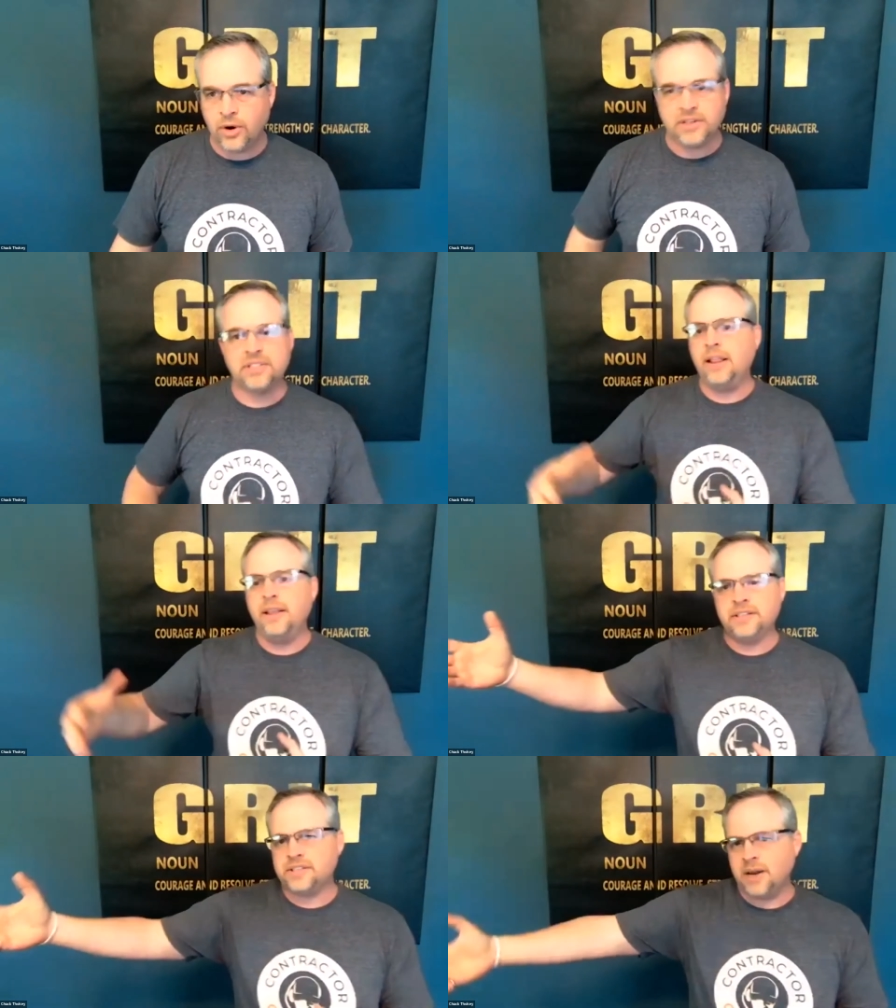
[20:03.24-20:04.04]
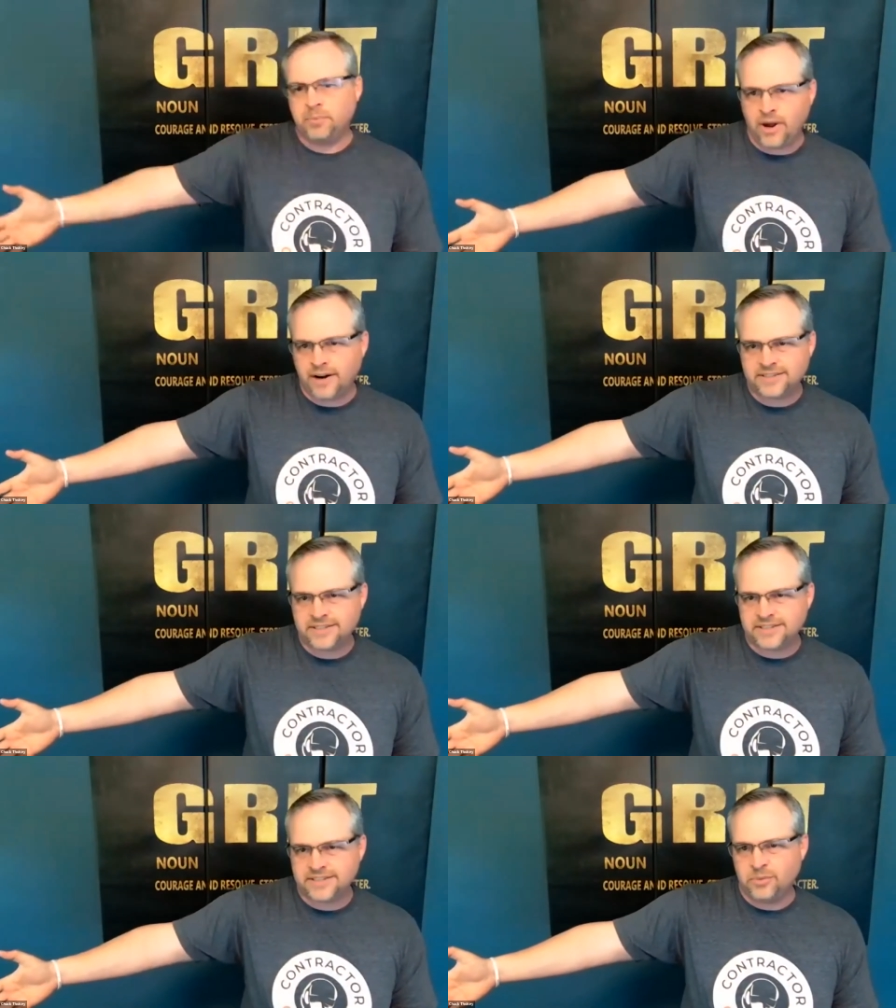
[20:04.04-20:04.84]
selling the same products
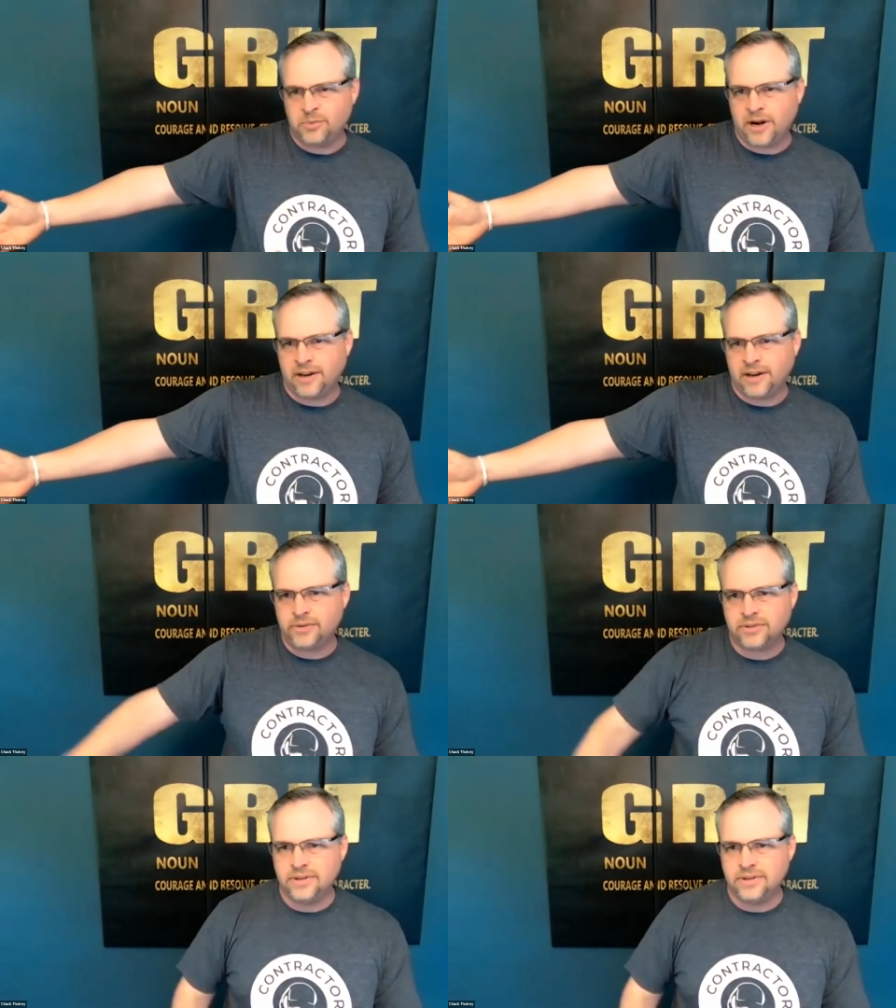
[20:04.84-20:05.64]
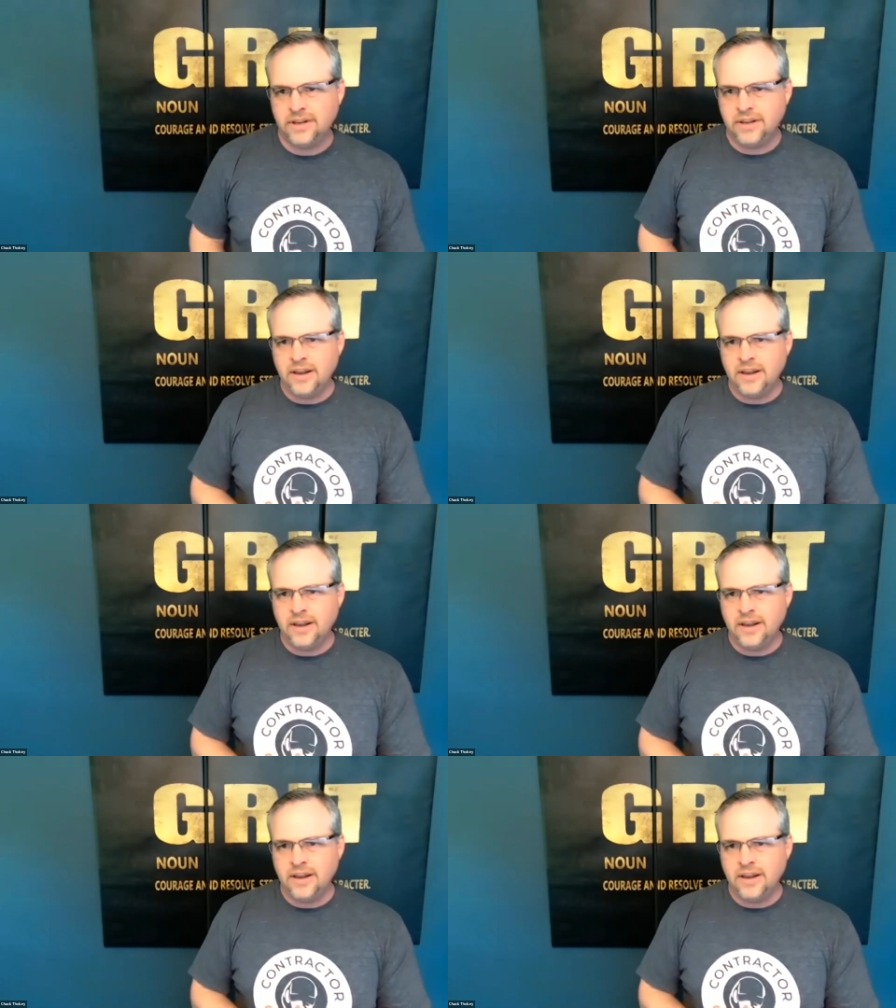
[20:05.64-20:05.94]
as everybody else.